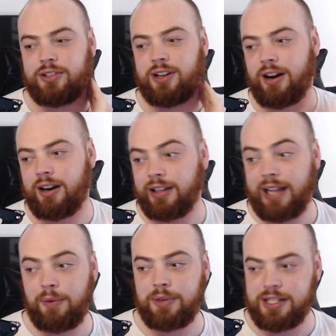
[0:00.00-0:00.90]
are
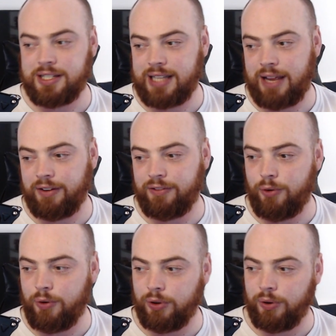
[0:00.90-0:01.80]
languages, Slavic
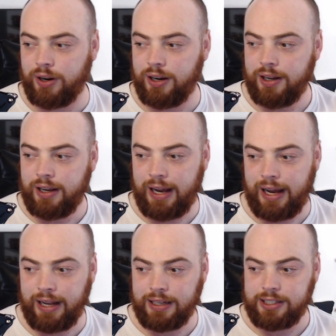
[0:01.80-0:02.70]
folklore,
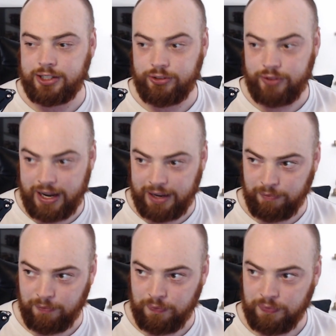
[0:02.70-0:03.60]
and crime.